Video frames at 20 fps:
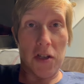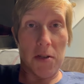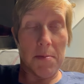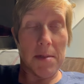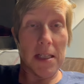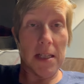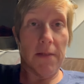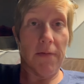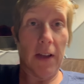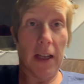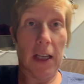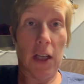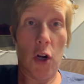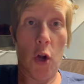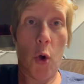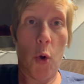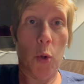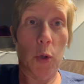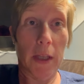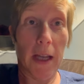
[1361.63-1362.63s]
Let me see if I can
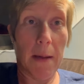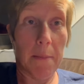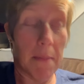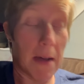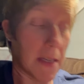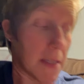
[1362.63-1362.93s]
hold up my